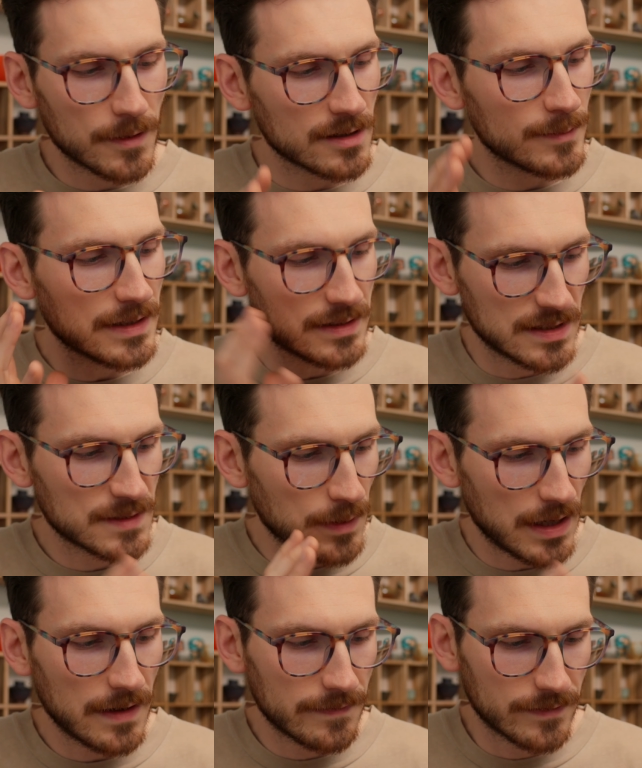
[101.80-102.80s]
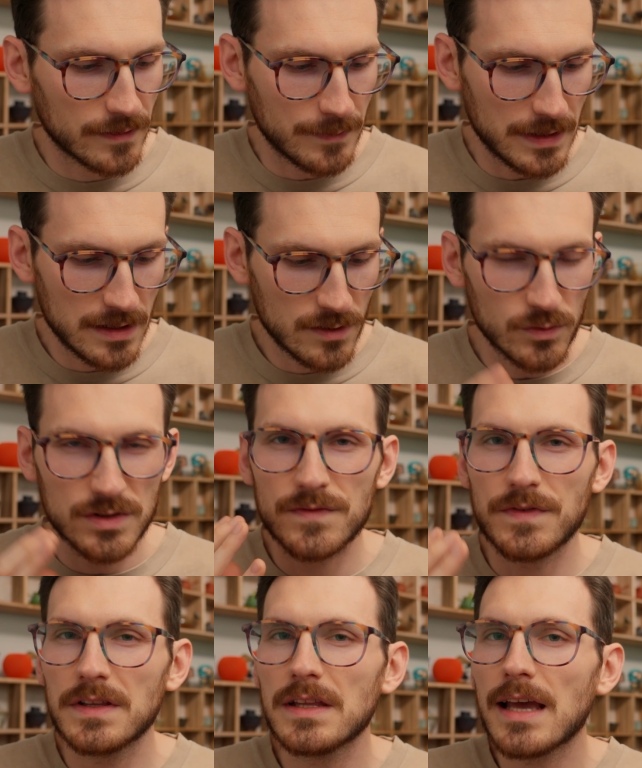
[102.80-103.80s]
part about this pot for me was
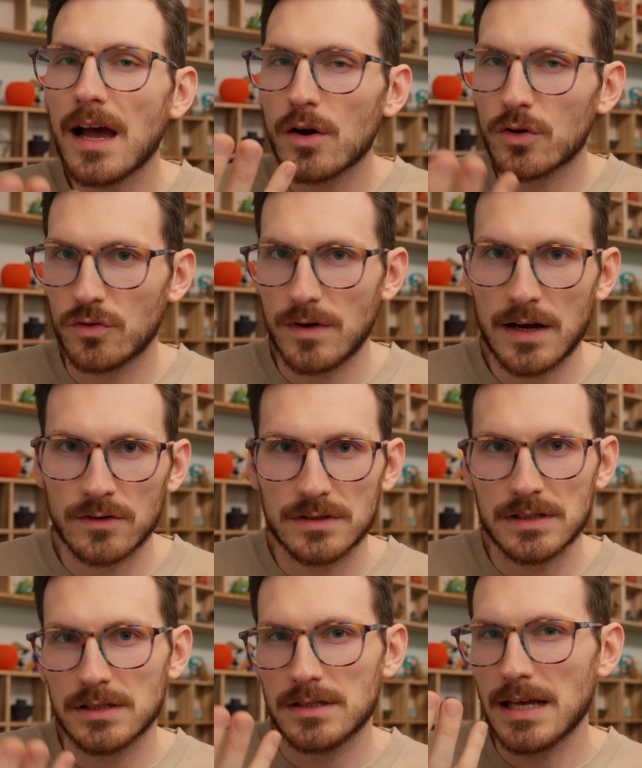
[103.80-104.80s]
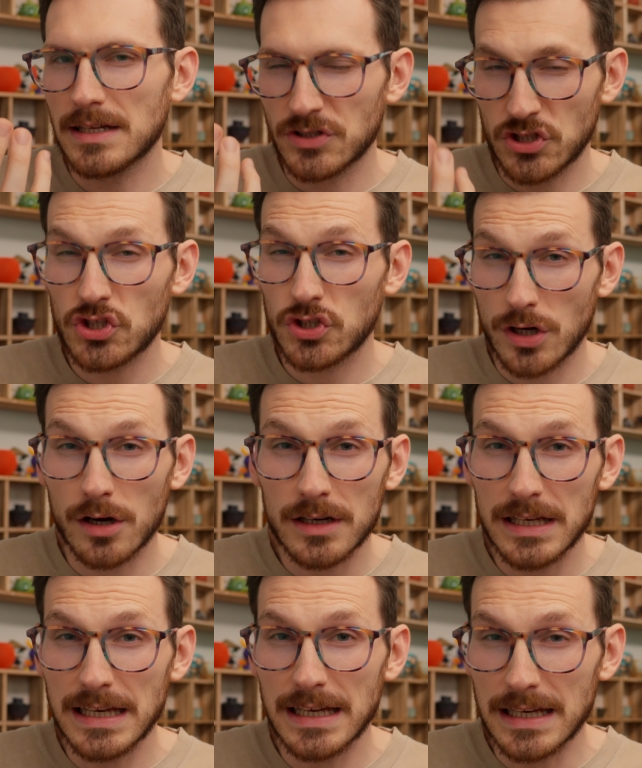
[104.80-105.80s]
feeling how grounded and
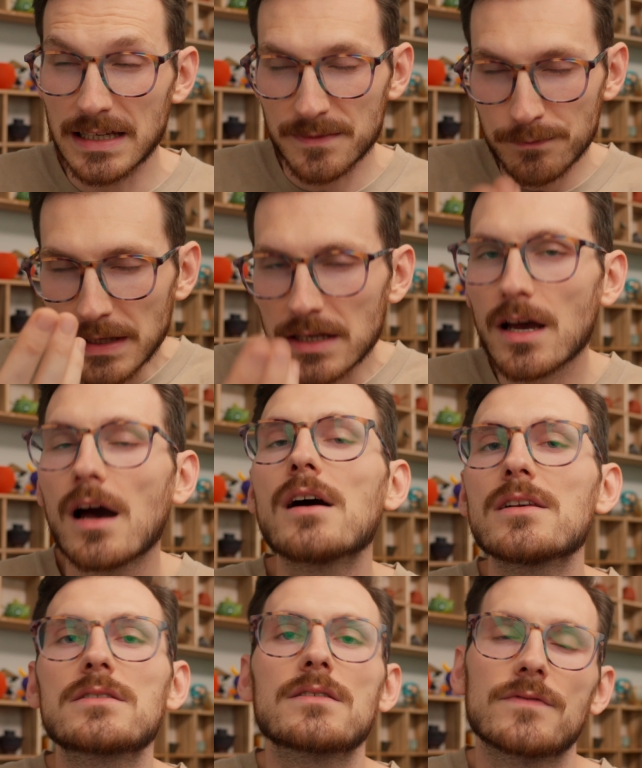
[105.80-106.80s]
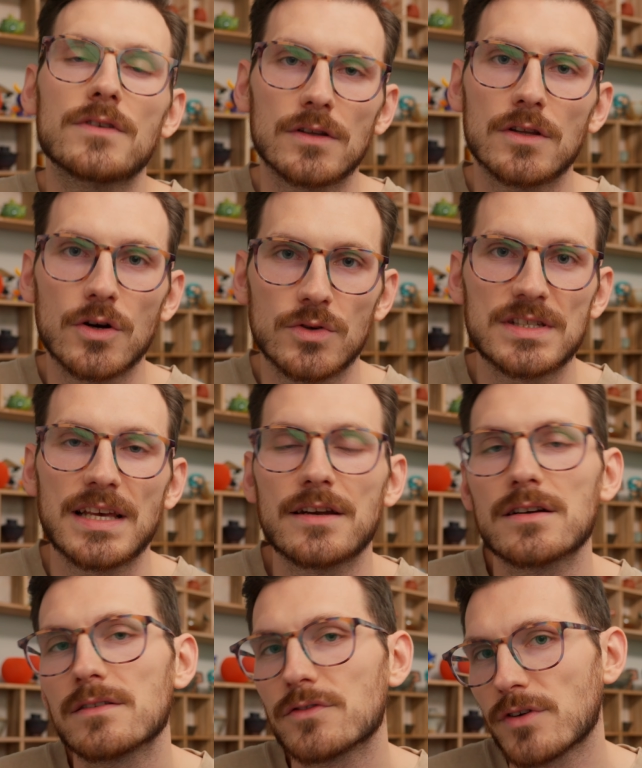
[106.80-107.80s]
sturdy it is because of the low
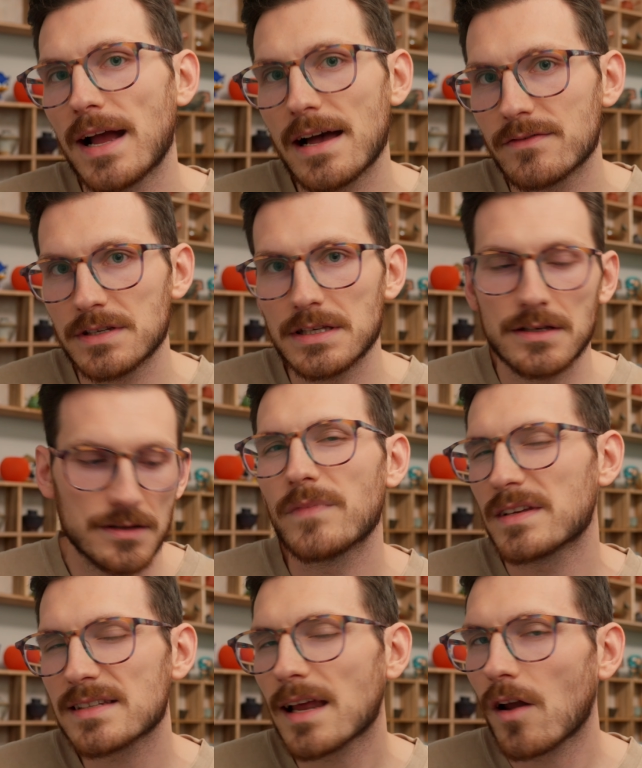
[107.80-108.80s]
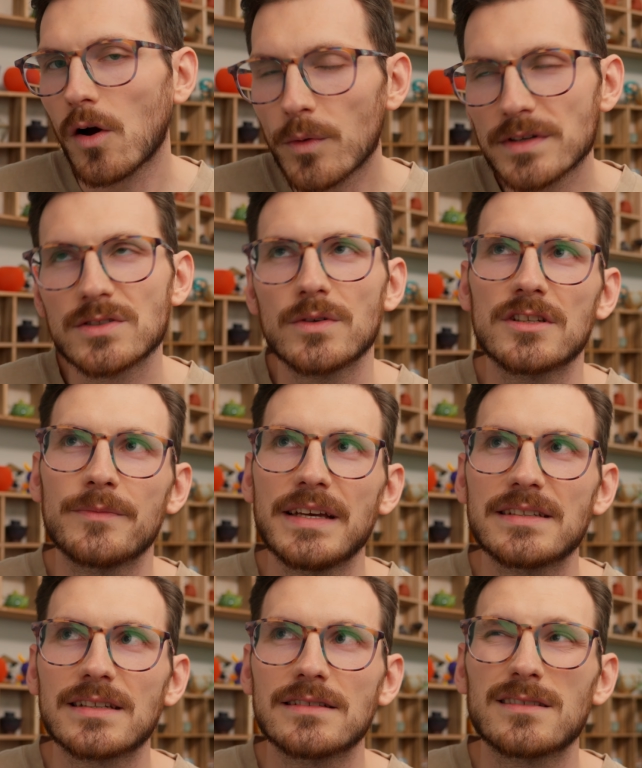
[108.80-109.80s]
center of gravity. It's not always going to make
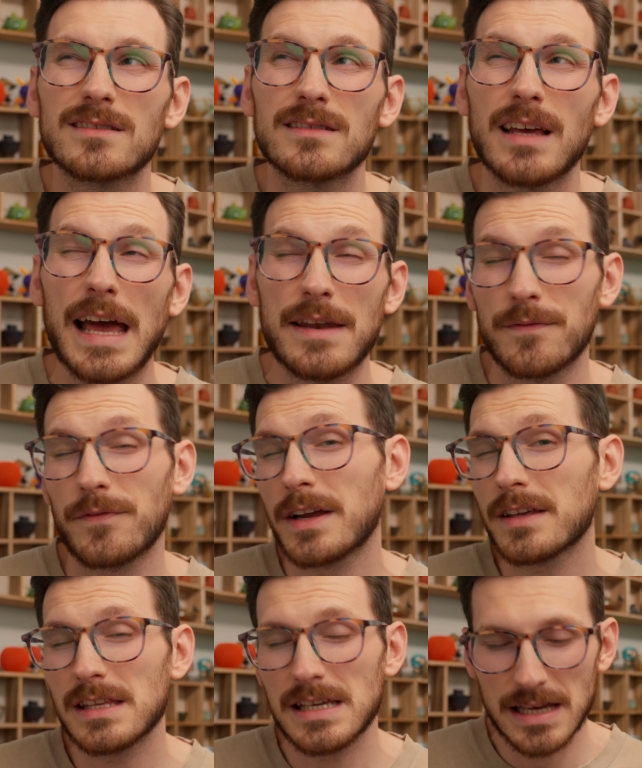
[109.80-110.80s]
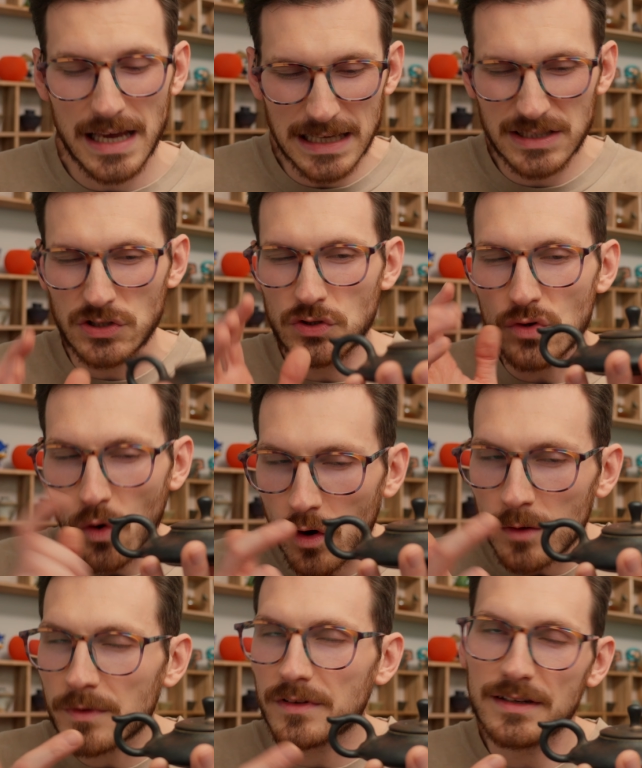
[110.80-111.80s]
sense, and frankly, it's
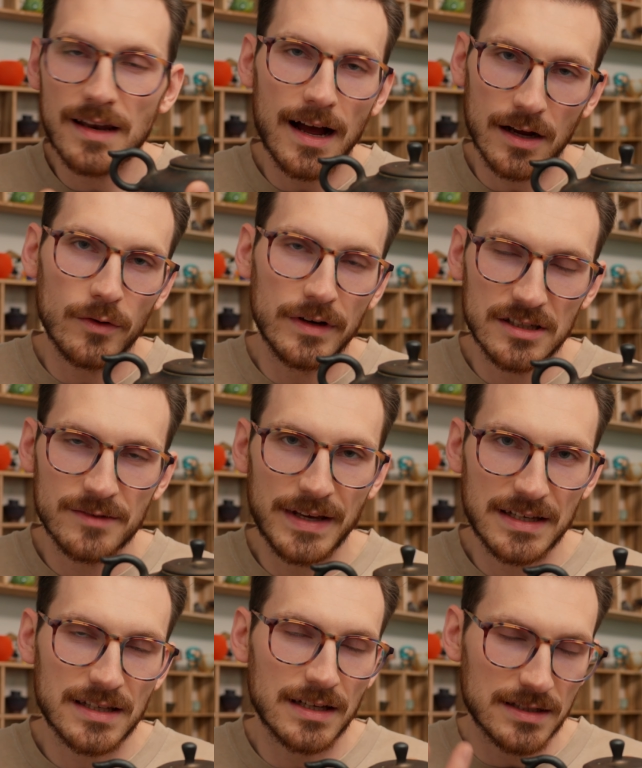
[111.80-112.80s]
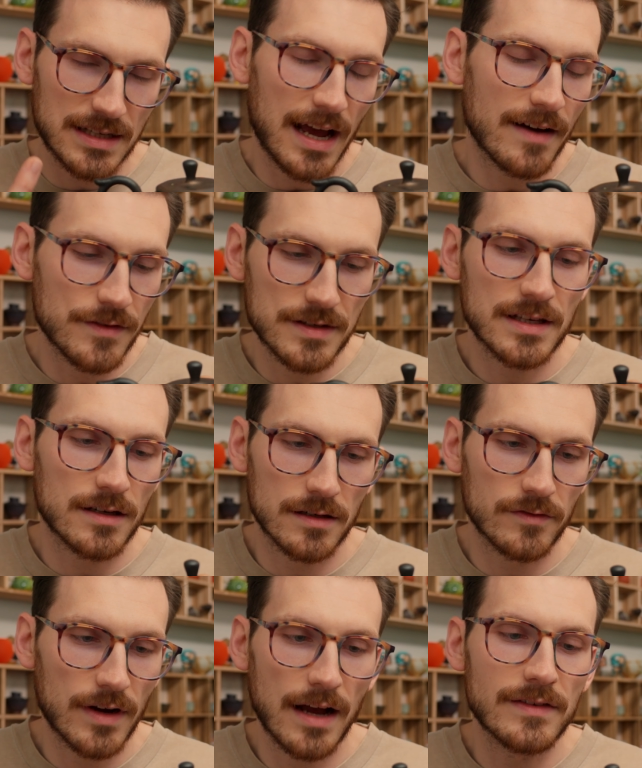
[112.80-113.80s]
normally not going to make sense to have the center
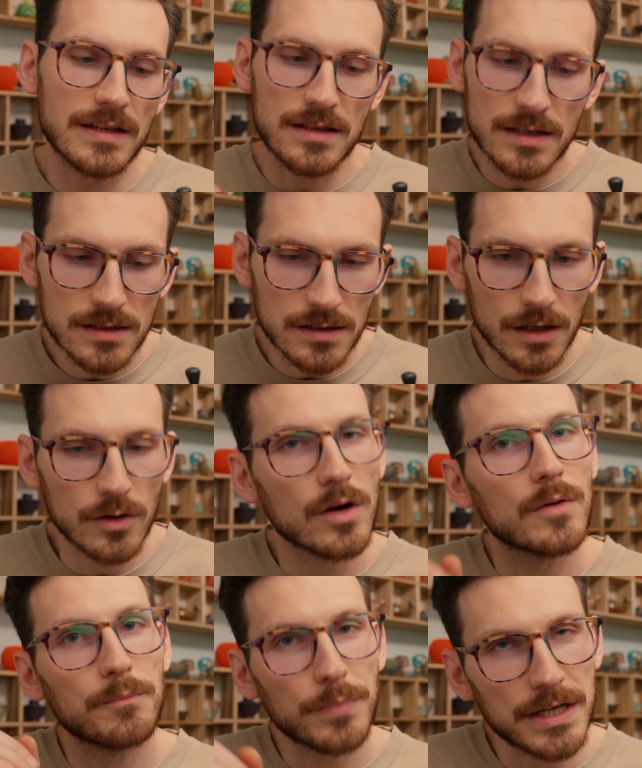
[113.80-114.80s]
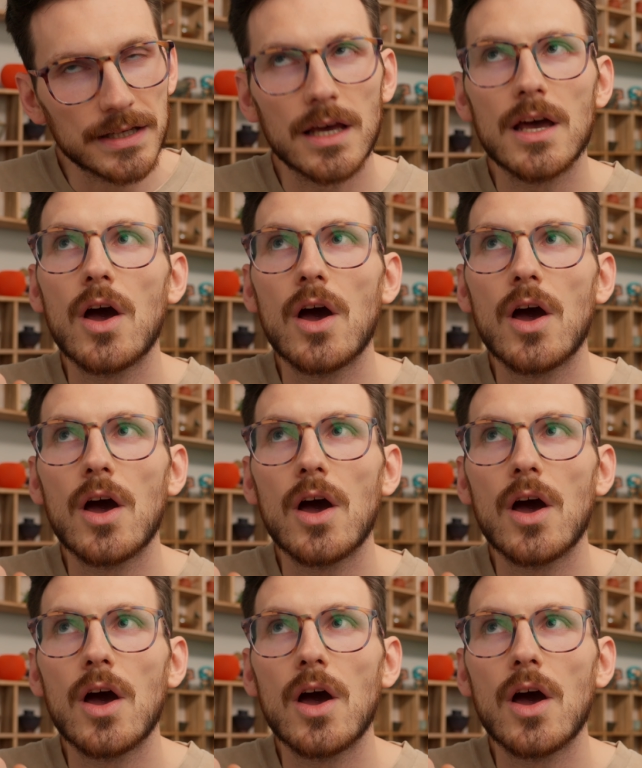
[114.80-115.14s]
of gravity this low, but